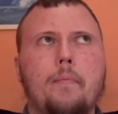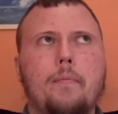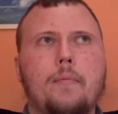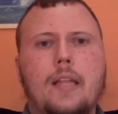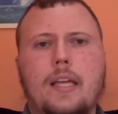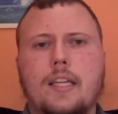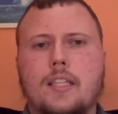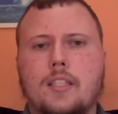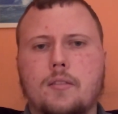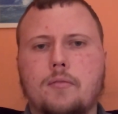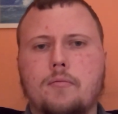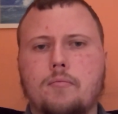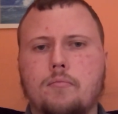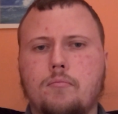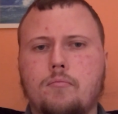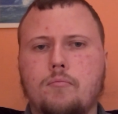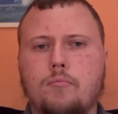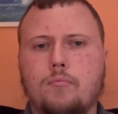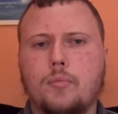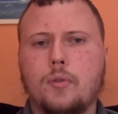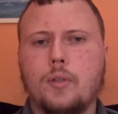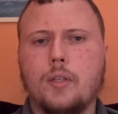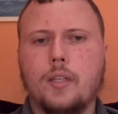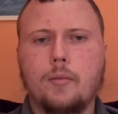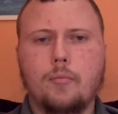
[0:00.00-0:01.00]
That's
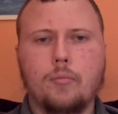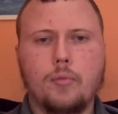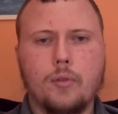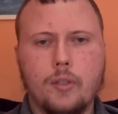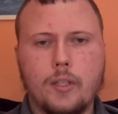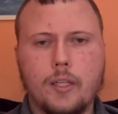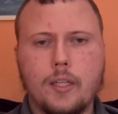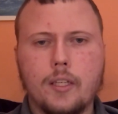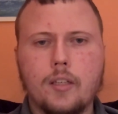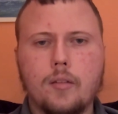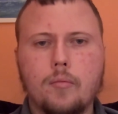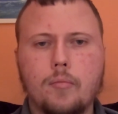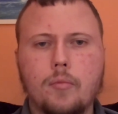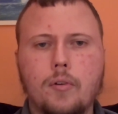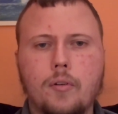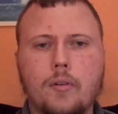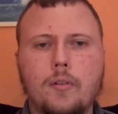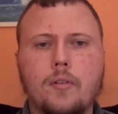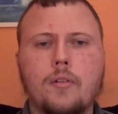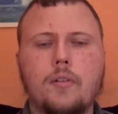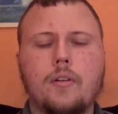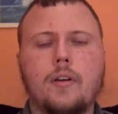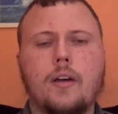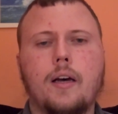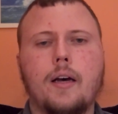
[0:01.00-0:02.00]
pretty predictable.
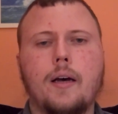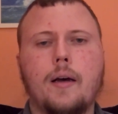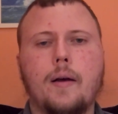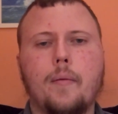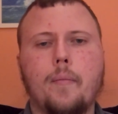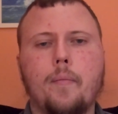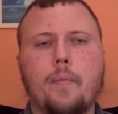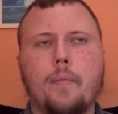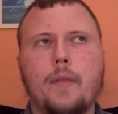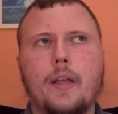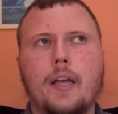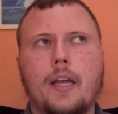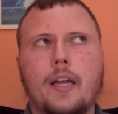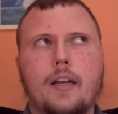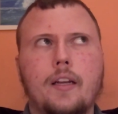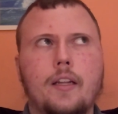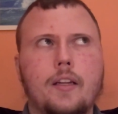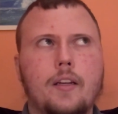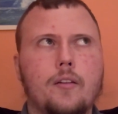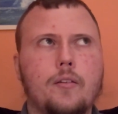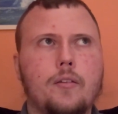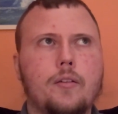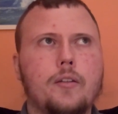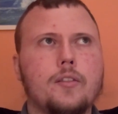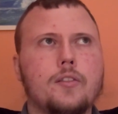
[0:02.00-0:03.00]
And
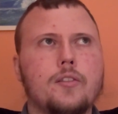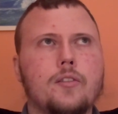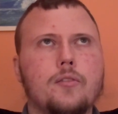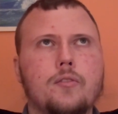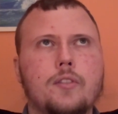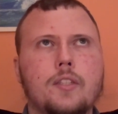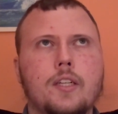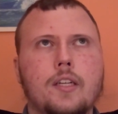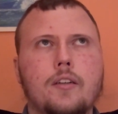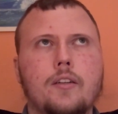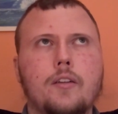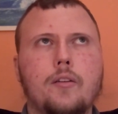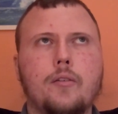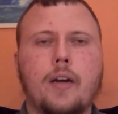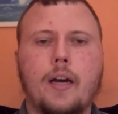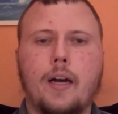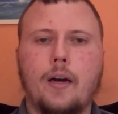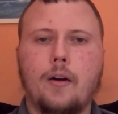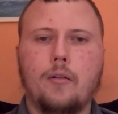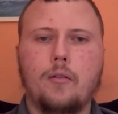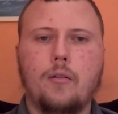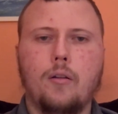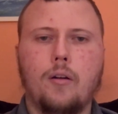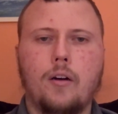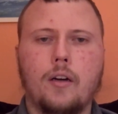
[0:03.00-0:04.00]
it'll also tell you
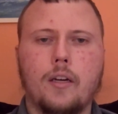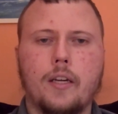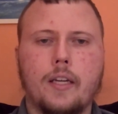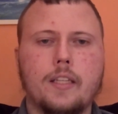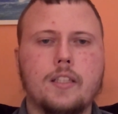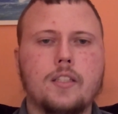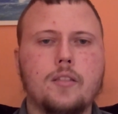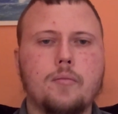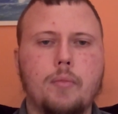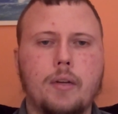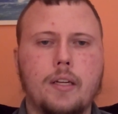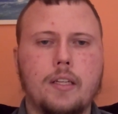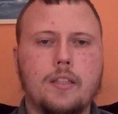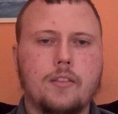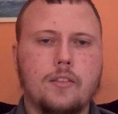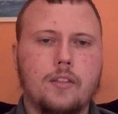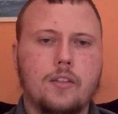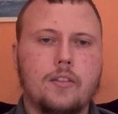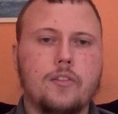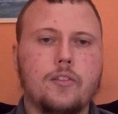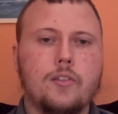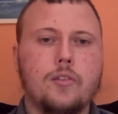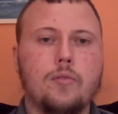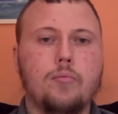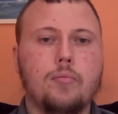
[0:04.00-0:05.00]
how long it's been
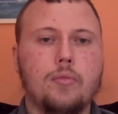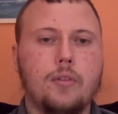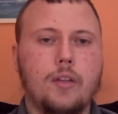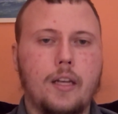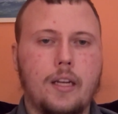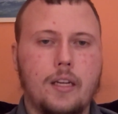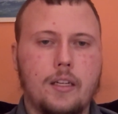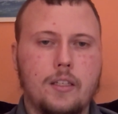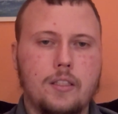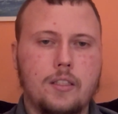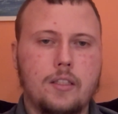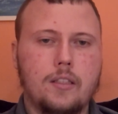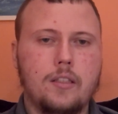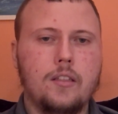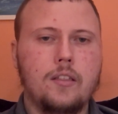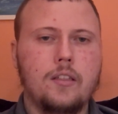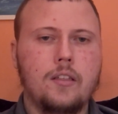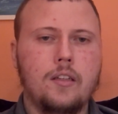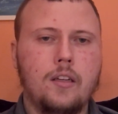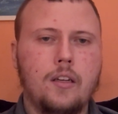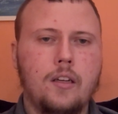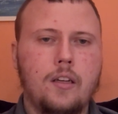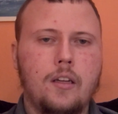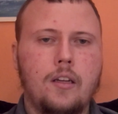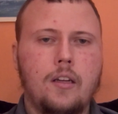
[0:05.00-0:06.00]
since you planted
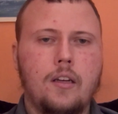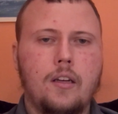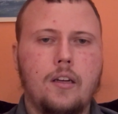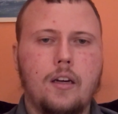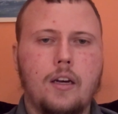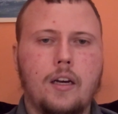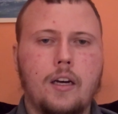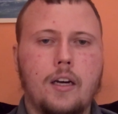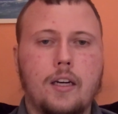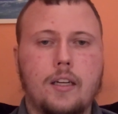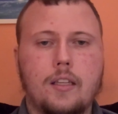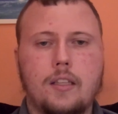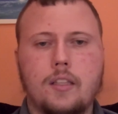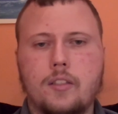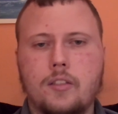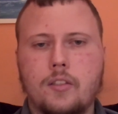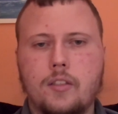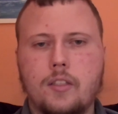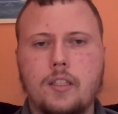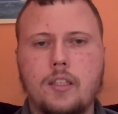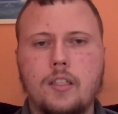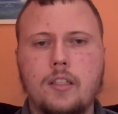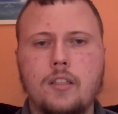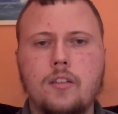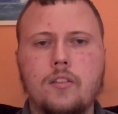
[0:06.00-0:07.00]
the
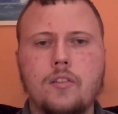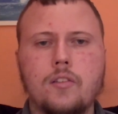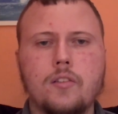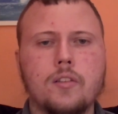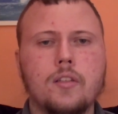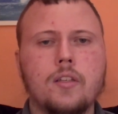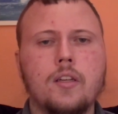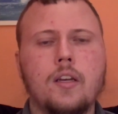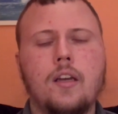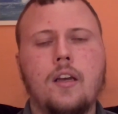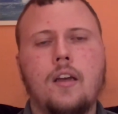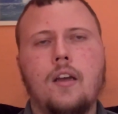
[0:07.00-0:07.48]
seeds.